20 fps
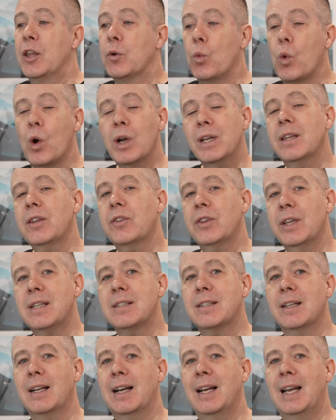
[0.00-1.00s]
One of the
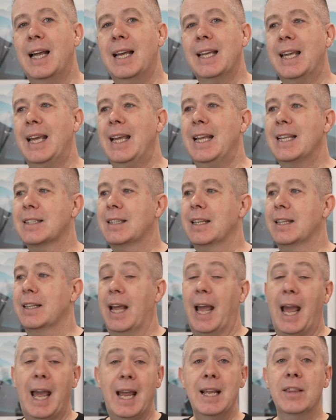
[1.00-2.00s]
things that I like is
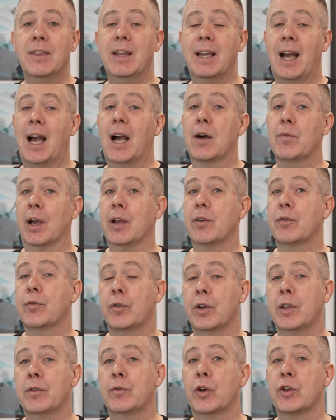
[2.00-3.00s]
that A, they have a
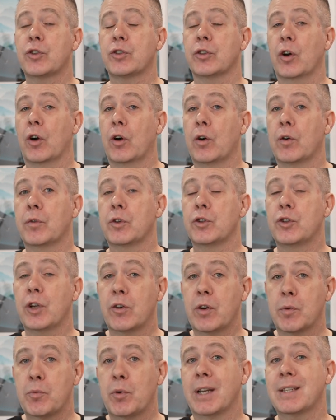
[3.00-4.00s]
free version of
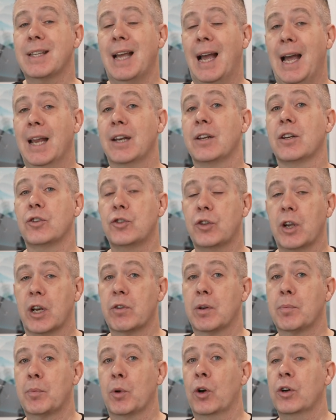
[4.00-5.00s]
GeneratePress and
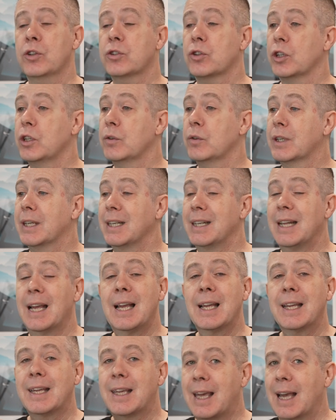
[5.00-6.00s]
Generate Blocks, so can
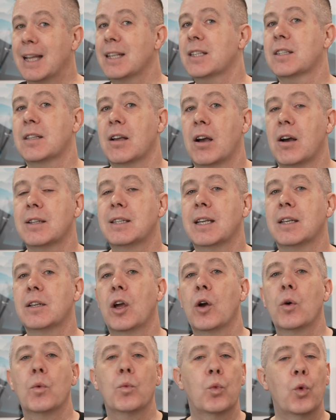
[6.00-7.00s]
get
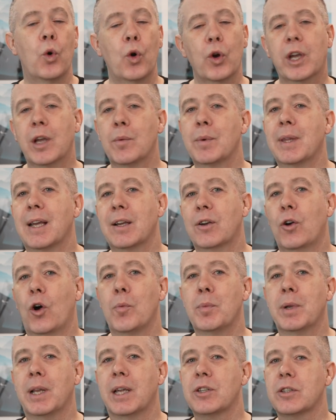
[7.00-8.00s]
started working with that
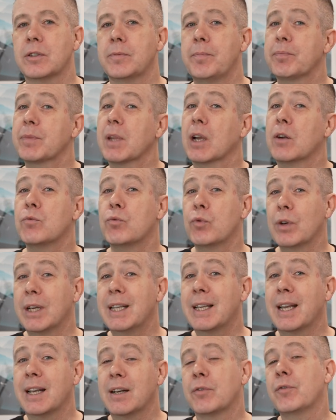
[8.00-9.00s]
combination and
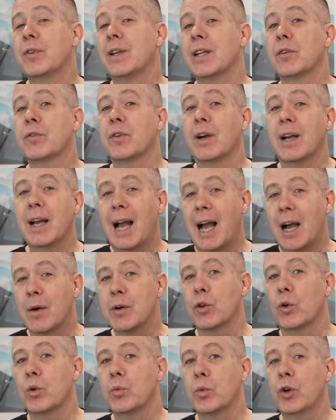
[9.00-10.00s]
really get a feel for
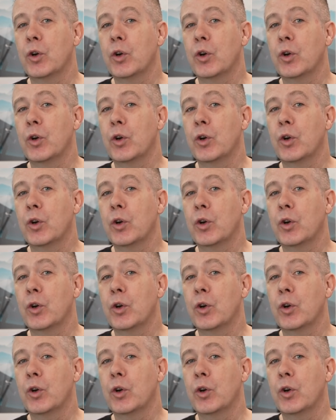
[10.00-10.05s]
how it all